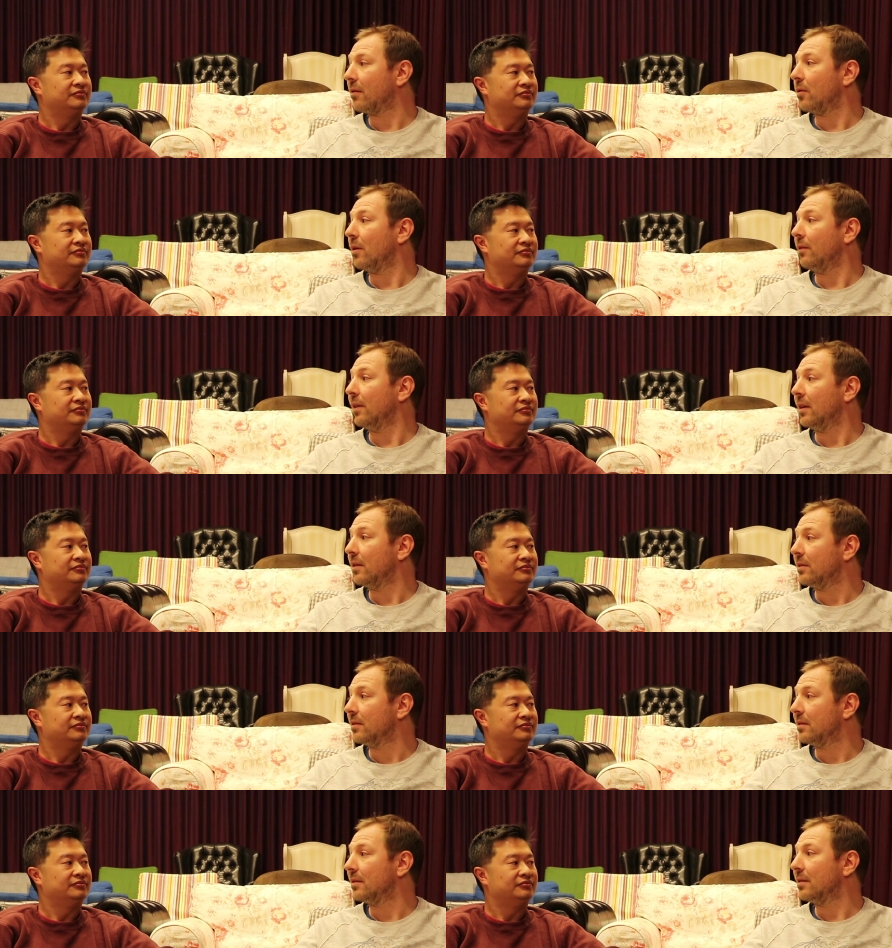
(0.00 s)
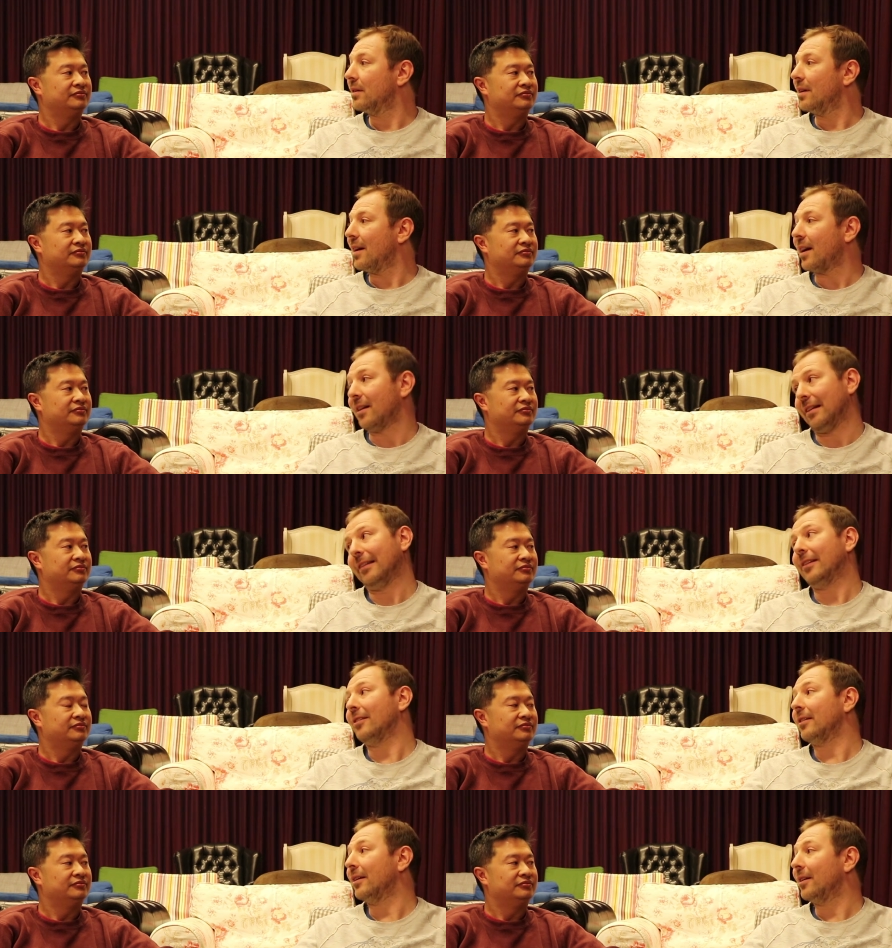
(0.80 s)
Speaker 1: through your videos
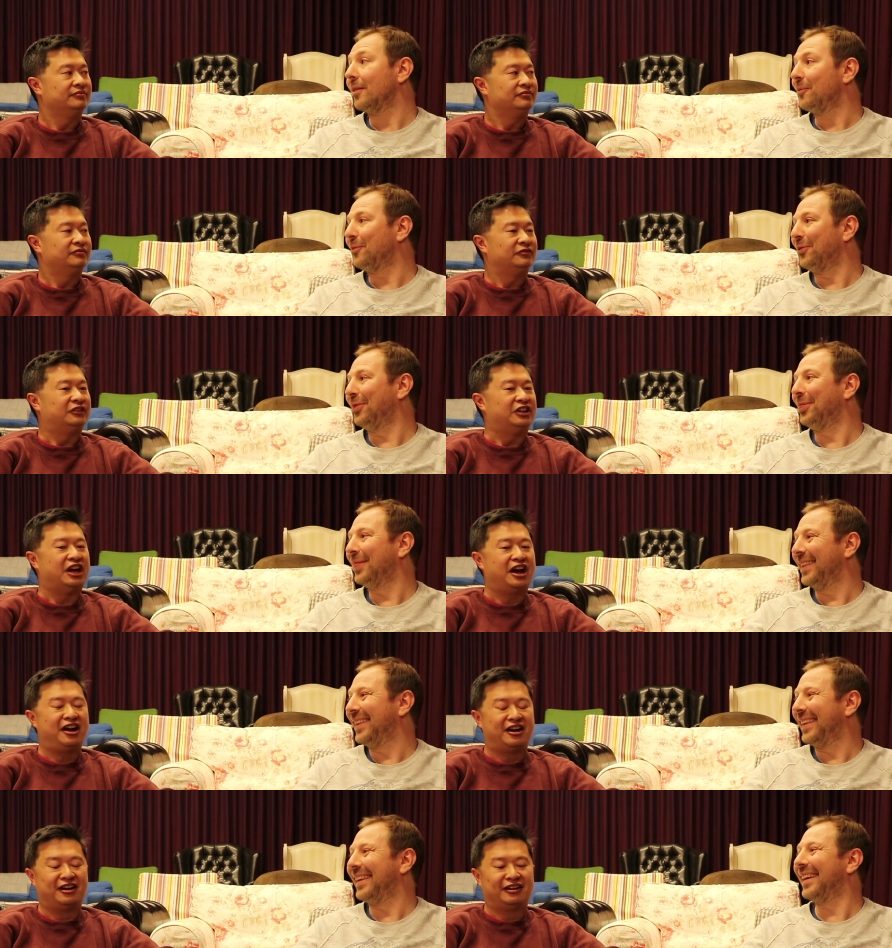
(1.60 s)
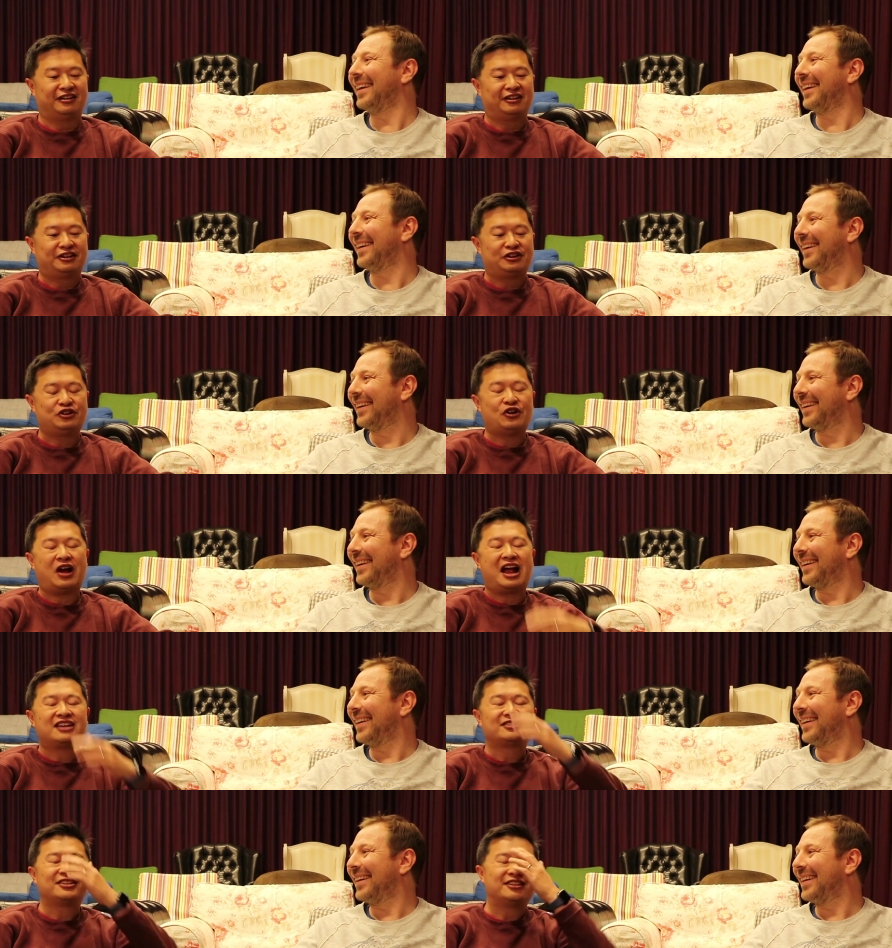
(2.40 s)
analytically.
Speaker 2: Yeah, you know,
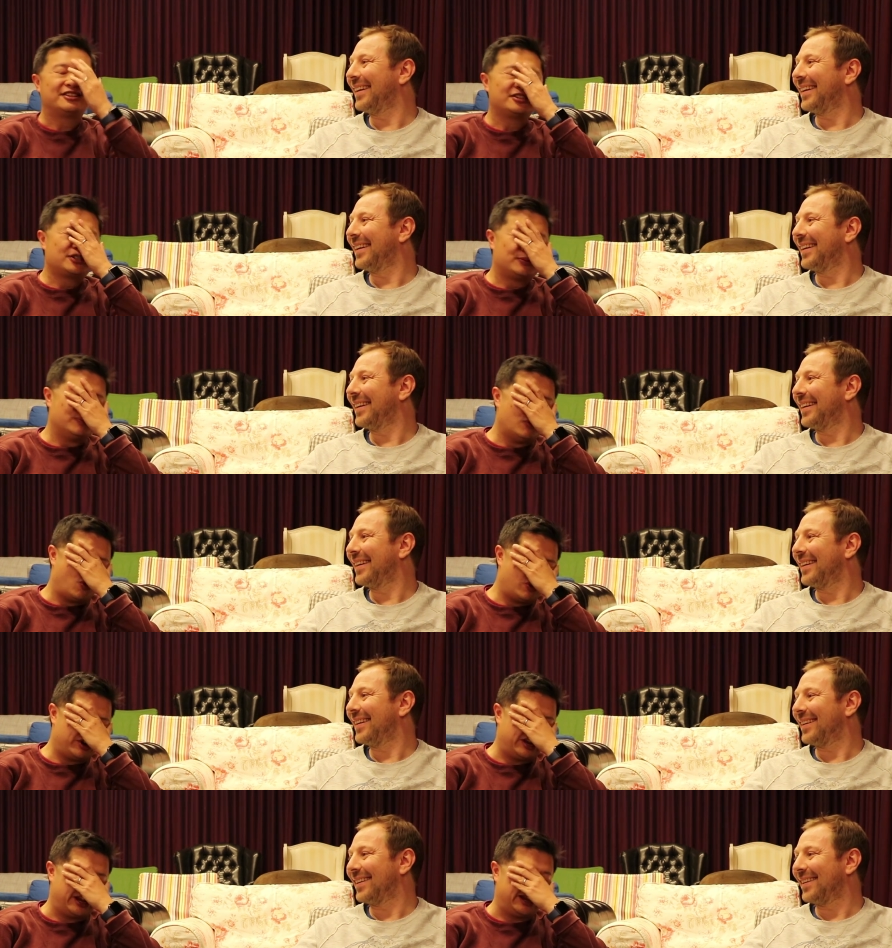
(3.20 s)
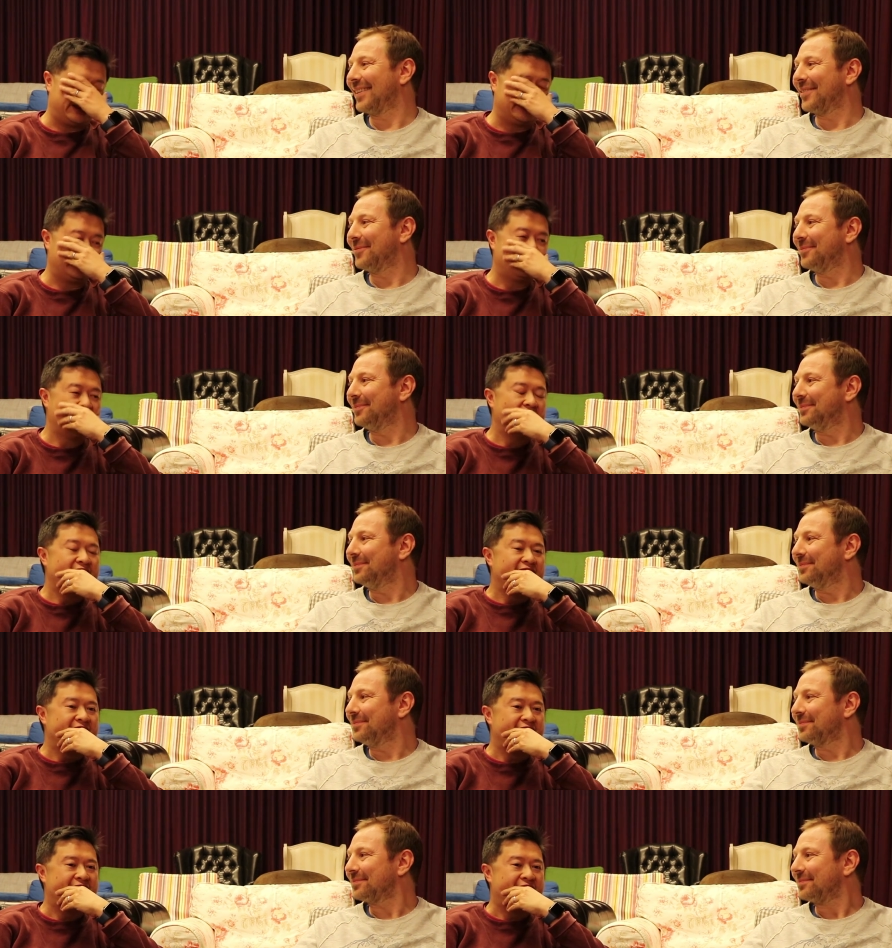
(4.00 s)
actually, this morning
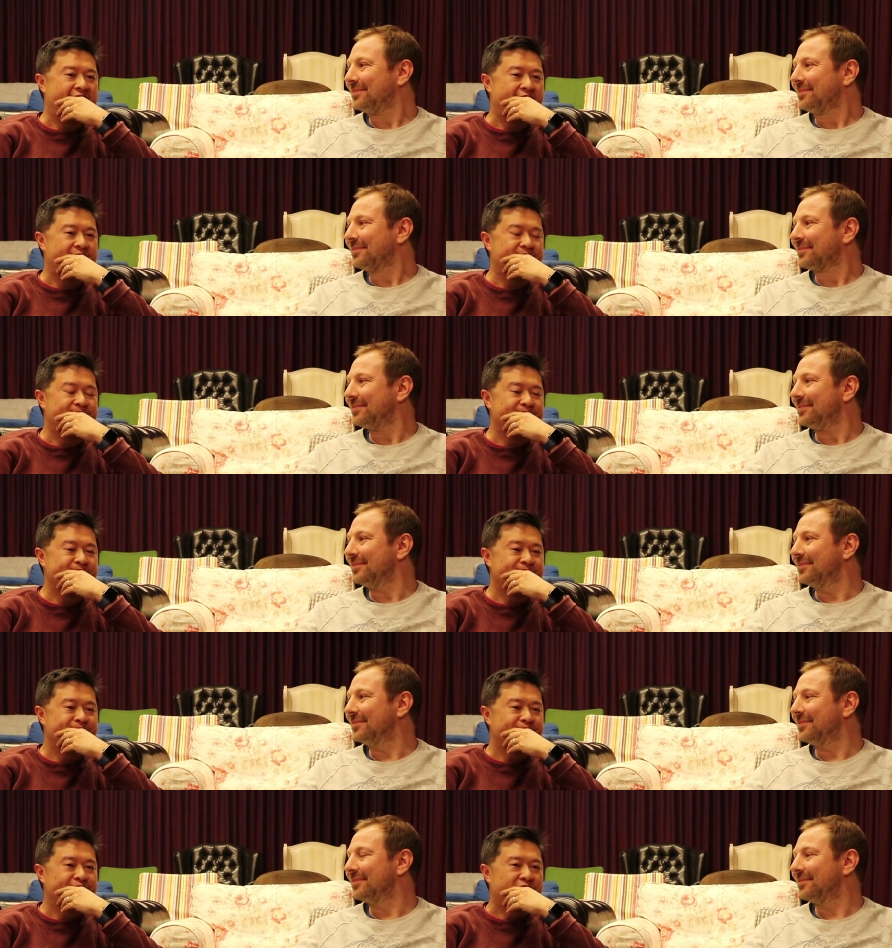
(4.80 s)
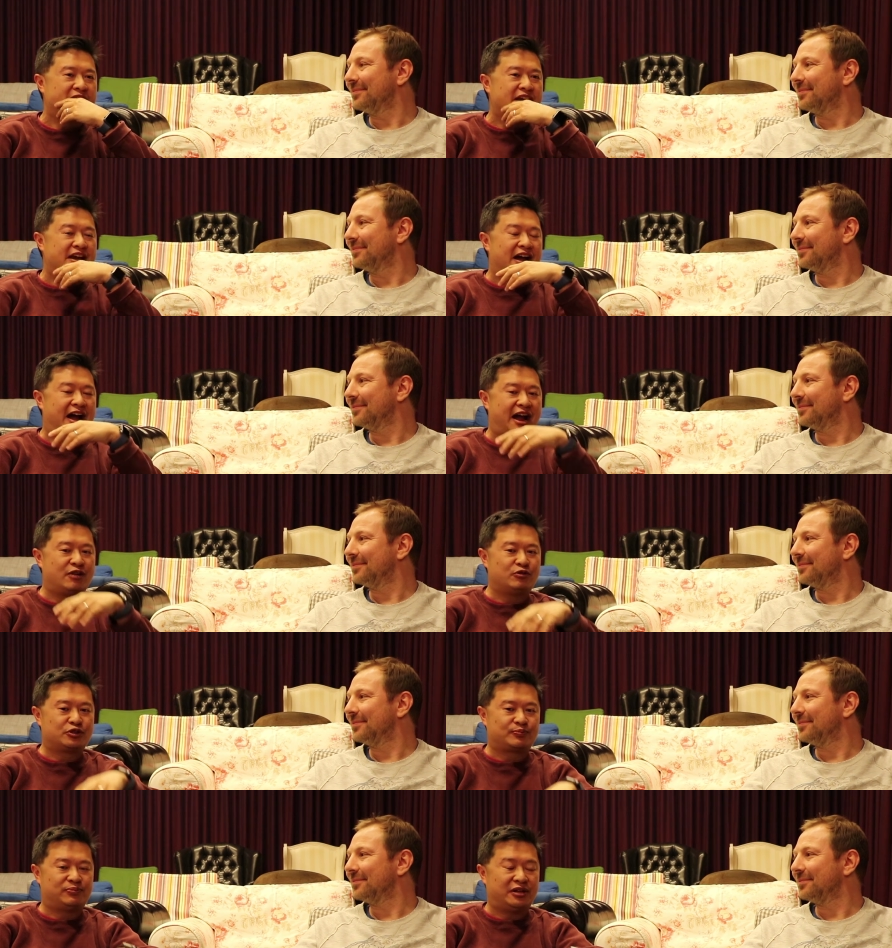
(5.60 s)
um, I
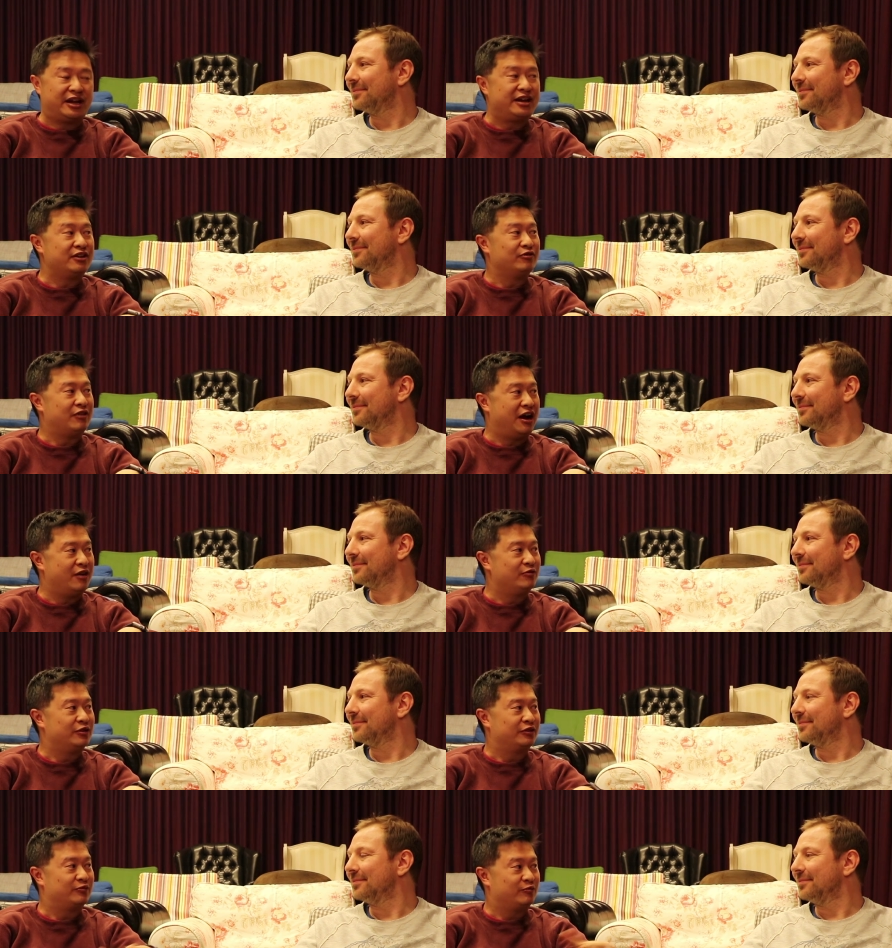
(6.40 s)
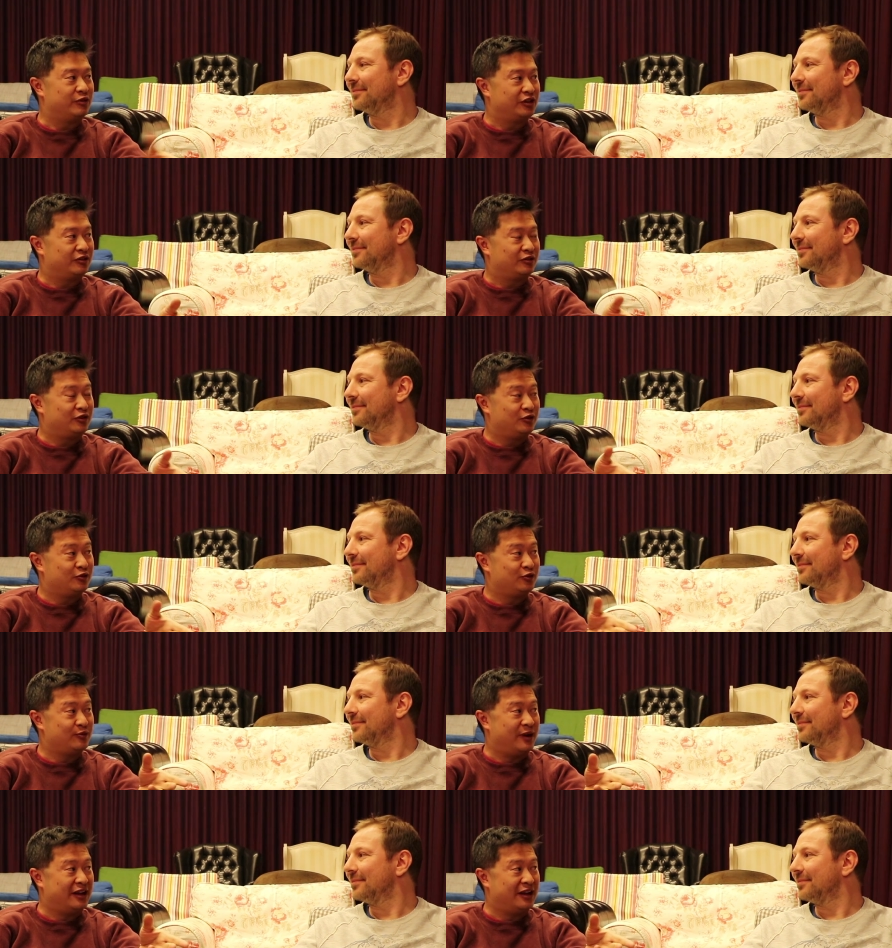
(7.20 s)
was playing around with with YouTube